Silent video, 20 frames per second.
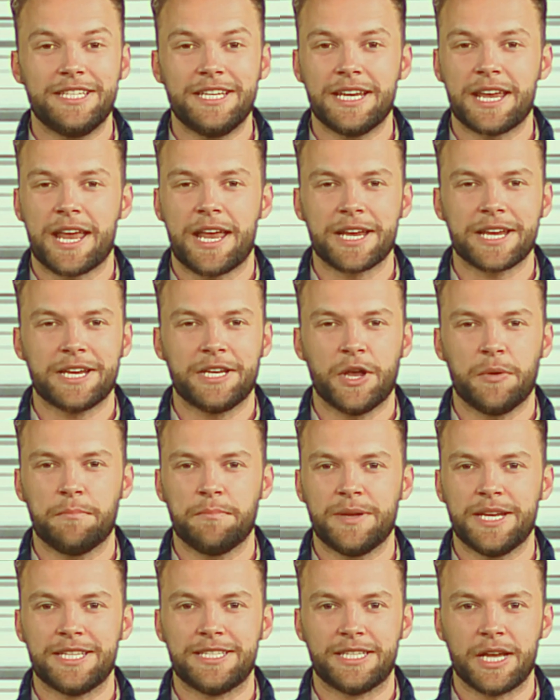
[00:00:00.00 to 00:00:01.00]
year he got
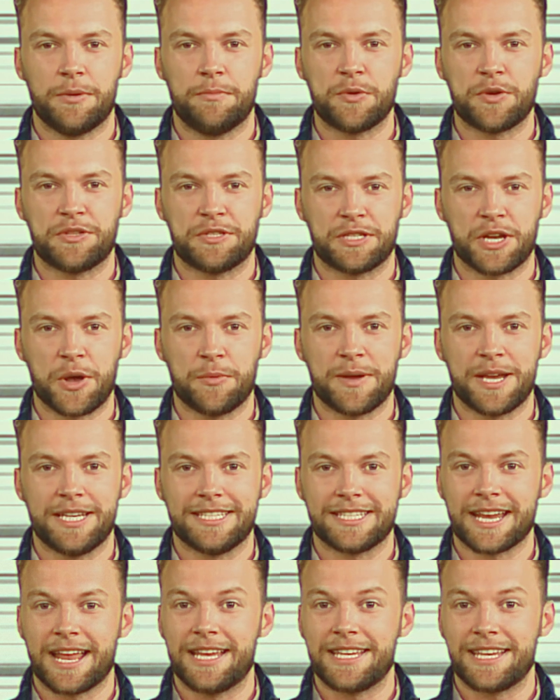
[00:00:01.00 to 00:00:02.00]
mixed up with
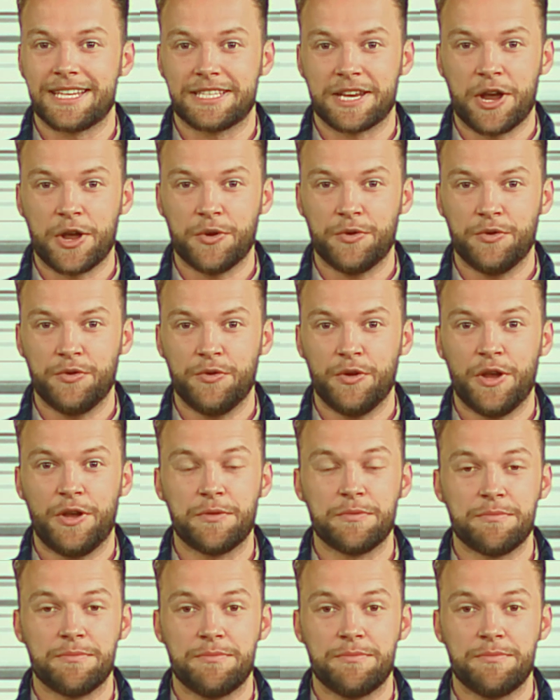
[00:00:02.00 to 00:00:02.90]
Thomas and his whole crew.